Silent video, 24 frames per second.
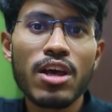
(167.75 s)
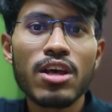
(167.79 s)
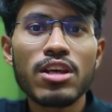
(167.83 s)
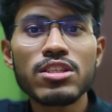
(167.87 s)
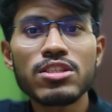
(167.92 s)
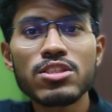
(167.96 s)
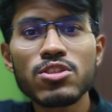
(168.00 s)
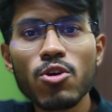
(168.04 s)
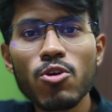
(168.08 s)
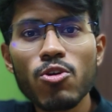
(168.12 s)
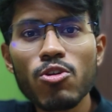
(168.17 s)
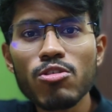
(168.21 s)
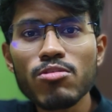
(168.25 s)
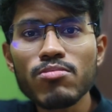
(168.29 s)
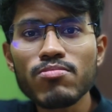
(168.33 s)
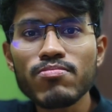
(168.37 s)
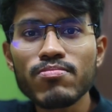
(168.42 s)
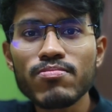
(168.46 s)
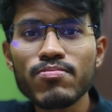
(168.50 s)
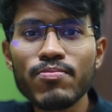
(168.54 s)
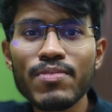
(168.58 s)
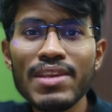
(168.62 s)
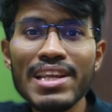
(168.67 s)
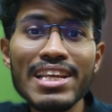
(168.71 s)
So
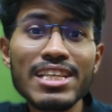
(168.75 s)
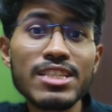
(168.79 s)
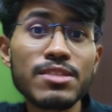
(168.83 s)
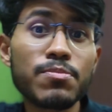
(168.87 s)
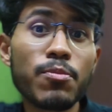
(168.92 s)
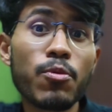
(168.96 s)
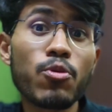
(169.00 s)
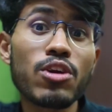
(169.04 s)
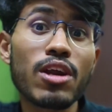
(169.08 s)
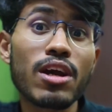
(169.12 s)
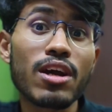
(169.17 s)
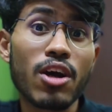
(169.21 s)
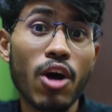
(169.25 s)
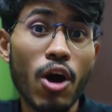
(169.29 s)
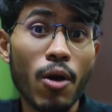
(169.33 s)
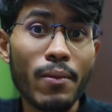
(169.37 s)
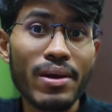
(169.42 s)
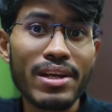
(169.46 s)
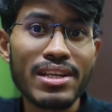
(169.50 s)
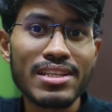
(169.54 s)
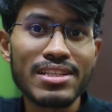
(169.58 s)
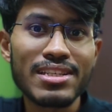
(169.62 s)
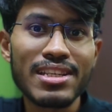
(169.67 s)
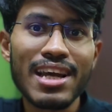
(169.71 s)
please put a
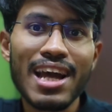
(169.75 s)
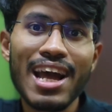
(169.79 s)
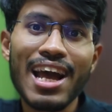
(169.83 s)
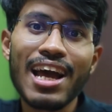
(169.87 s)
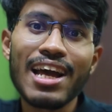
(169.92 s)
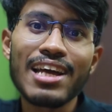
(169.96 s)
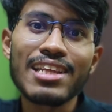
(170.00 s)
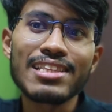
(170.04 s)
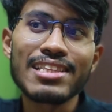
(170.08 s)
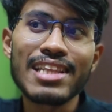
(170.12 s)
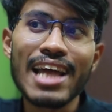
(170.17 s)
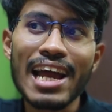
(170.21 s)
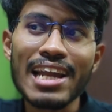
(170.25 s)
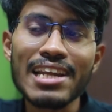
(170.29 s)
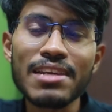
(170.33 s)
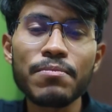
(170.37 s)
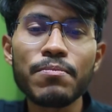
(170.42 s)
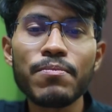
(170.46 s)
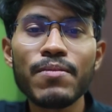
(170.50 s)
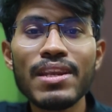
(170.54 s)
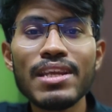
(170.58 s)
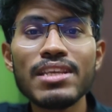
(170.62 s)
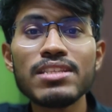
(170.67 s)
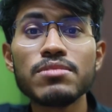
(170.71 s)
comment that
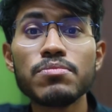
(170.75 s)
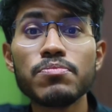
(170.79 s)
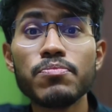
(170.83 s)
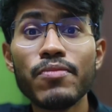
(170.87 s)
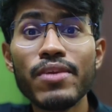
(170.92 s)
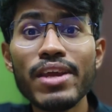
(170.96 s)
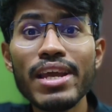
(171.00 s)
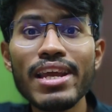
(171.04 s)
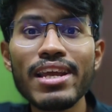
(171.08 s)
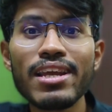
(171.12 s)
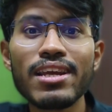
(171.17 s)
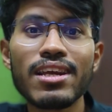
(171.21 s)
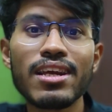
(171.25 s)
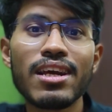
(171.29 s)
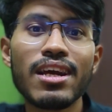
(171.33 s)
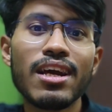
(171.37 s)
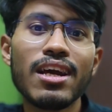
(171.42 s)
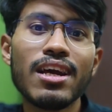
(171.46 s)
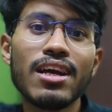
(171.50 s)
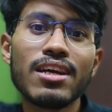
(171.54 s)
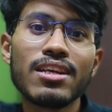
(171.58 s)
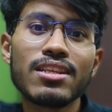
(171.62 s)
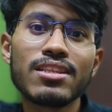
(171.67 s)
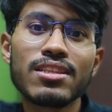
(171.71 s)
please bring
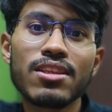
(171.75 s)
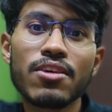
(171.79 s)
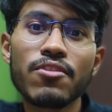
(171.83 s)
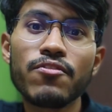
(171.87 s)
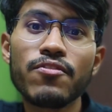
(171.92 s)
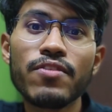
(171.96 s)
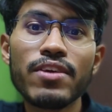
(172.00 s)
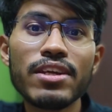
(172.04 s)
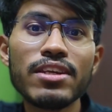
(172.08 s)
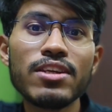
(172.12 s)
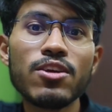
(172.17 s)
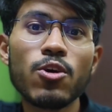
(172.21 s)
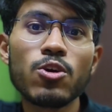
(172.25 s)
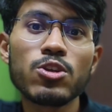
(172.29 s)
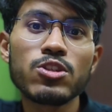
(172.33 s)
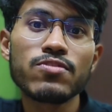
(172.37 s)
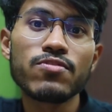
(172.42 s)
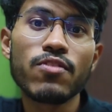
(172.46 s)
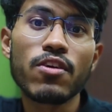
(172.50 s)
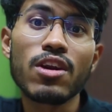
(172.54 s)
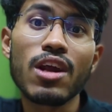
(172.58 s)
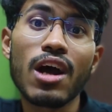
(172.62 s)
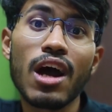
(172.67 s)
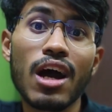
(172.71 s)
the videos
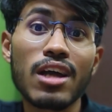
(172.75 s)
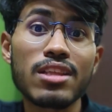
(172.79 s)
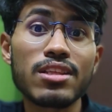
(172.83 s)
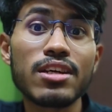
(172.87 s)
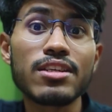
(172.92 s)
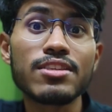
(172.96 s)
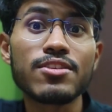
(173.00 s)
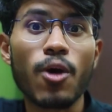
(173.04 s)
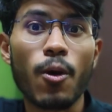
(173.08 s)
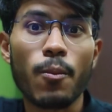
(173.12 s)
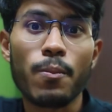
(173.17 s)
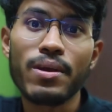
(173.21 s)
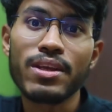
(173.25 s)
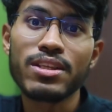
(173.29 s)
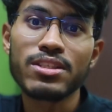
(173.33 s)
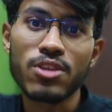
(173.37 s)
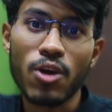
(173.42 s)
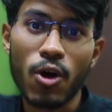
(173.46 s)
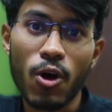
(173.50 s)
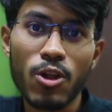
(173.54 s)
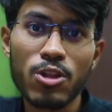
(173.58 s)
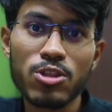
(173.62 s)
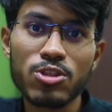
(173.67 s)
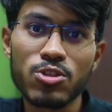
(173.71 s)
for other topics
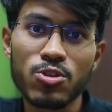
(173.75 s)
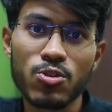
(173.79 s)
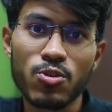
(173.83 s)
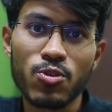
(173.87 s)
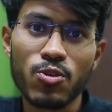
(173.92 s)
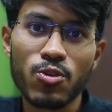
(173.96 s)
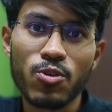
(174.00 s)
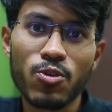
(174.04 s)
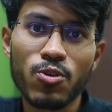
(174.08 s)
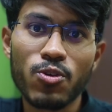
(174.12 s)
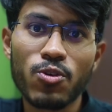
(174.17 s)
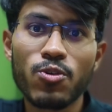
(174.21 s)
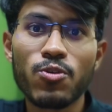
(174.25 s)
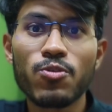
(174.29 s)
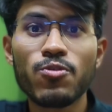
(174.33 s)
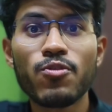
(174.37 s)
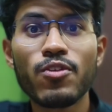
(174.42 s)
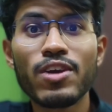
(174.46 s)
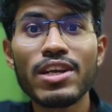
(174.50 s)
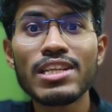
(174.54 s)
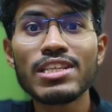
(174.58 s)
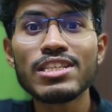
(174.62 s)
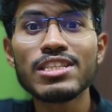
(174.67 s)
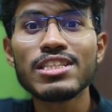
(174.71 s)
also,
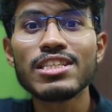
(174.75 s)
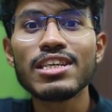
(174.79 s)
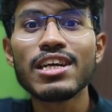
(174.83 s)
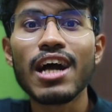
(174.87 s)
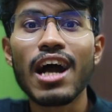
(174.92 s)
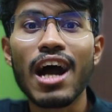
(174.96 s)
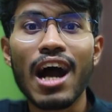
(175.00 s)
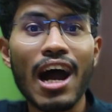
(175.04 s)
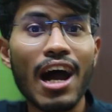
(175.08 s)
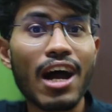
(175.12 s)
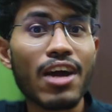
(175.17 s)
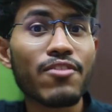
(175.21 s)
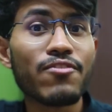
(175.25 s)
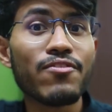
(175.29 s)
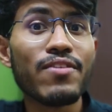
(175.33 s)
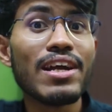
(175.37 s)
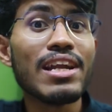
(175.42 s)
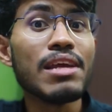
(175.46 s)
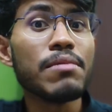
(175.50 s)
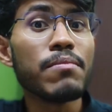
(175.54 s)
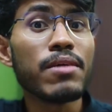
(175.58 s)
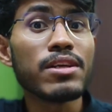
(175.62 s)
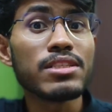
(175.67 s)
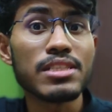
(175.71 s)
which are
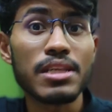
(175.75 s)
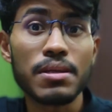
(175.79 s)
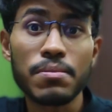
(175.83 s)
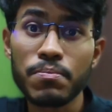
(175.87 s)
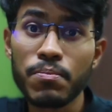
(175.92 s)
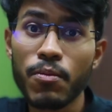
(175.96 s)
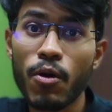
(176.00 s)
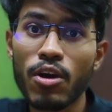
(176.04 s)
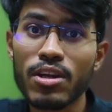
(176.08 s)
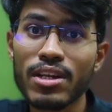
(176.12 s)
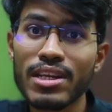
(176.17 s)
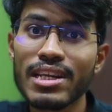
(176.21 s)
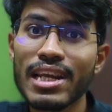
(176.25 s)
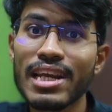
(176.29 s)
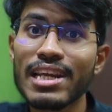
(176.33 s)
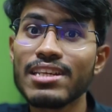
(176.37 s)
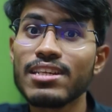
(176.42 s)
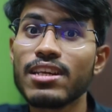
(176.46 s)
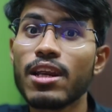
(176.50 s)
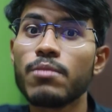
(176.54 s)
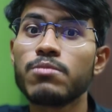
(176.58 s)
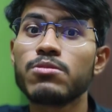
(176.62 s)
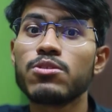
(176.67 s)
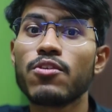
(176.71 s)
very much important in
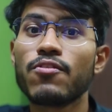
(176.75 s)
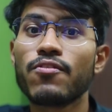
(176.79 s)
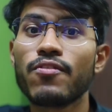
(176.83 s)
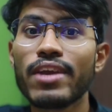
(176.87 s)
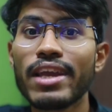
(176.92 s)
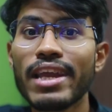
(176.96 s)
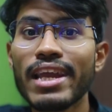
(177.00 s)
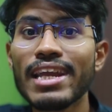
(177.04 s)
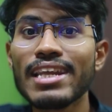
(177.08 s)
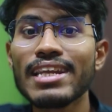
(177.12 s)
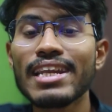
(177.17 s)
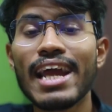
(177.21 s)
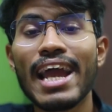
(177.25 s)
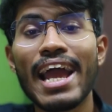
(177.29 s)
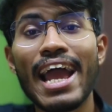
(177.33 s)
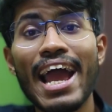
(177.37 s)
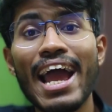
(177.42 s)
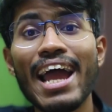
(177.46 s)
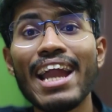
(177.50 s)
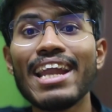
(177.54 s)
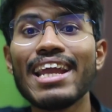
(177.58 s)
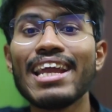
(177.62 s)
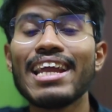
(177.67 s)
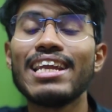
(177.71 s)
terms of GATE
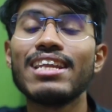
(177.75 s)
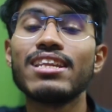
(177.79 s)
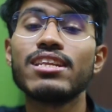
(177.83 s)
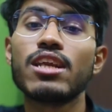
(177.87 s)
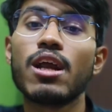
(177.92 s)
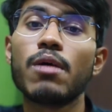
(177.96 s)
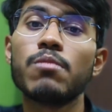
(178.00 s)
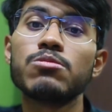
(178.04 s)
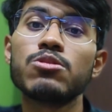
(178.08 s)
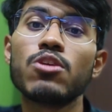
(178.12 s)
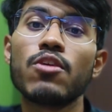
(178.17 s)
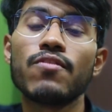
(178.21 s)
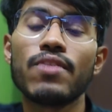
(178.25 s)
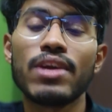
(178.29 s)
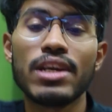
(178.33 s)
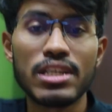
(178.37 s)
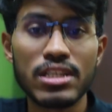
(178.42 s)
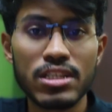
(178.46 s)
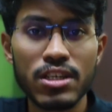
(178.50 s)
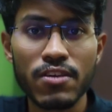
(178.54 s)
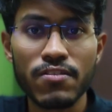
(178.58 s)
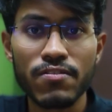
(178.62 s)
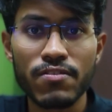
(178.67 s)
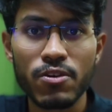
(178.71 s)
and in terms of
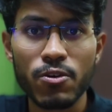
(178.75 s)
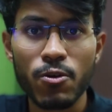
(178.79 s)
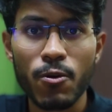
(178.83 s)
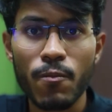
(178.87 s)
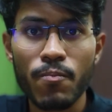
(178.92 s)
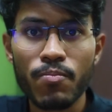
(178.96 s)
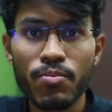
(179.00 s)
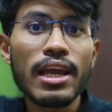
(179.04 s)
interview.